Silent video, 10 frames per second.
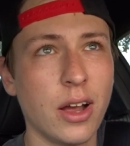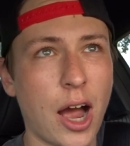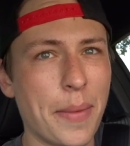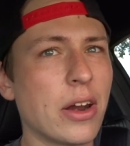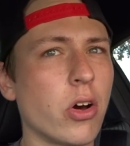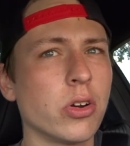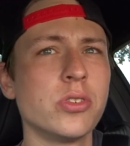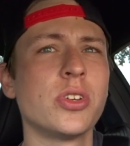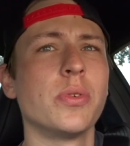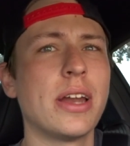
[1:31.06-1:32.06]
I'm at
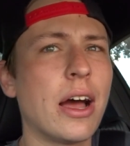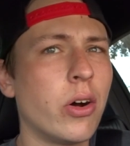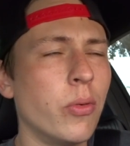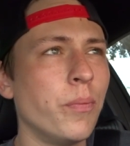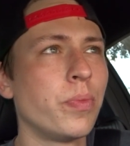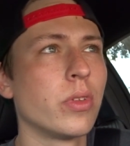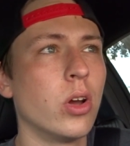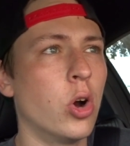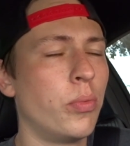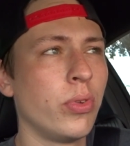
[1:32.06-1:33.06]
AutoZone now.
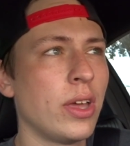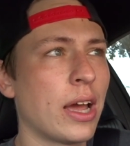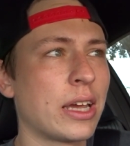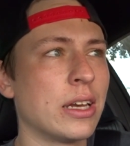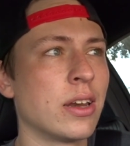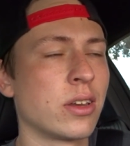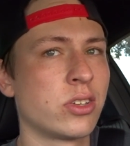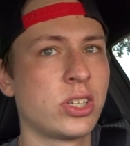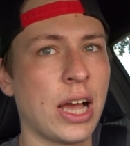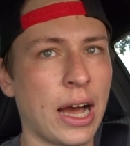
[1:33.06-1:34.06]
Hopefully I
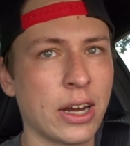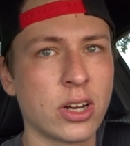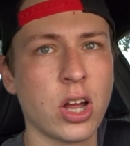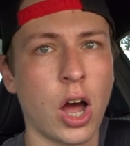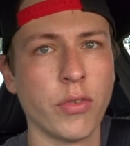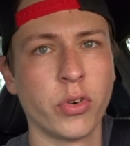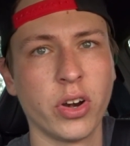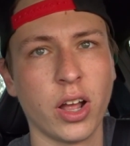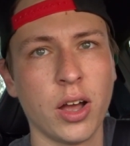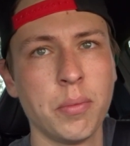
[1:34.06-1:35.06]
can kind of cover
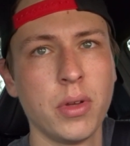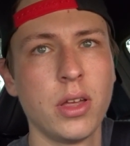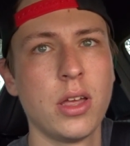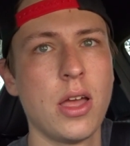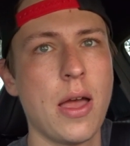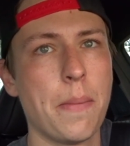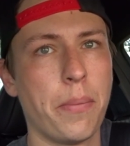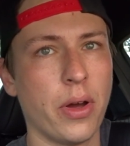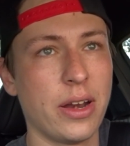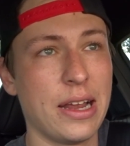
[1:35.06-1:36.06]
it up,
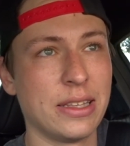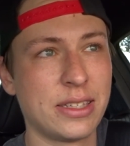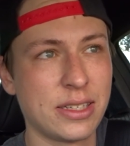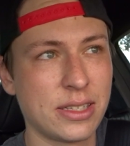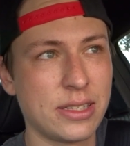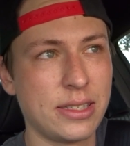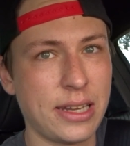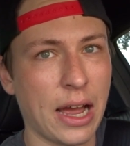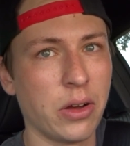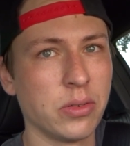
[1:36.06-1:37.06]
but it's
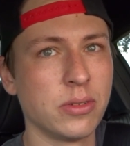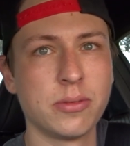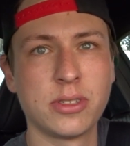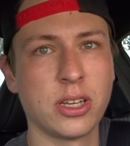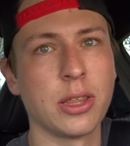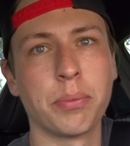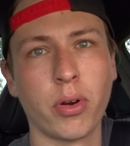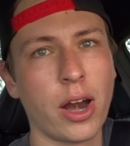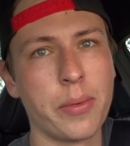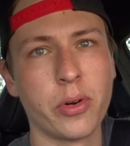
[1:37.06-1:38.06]
down to the
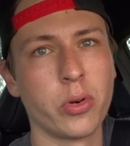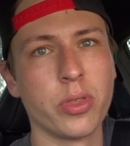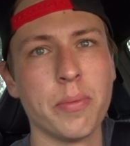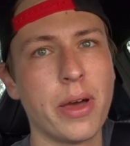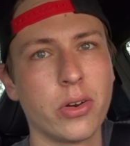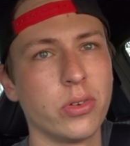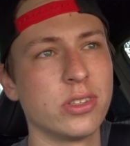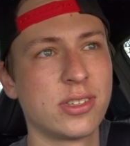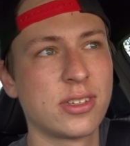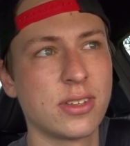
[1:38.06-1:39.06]
primer or the metal.
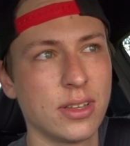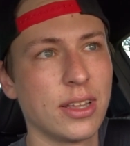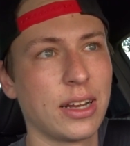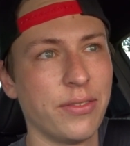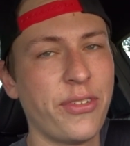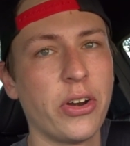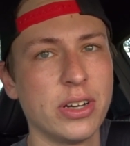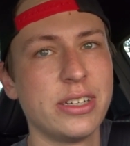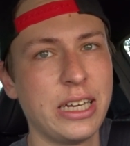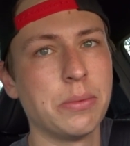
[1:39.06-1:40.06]
It's like a
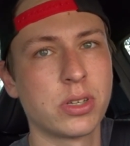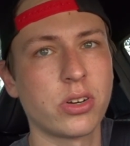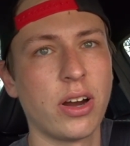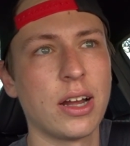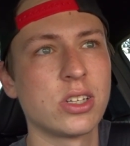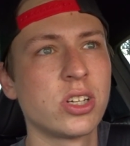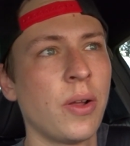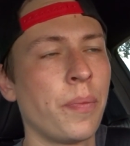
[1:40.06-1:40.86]
very deep scratch.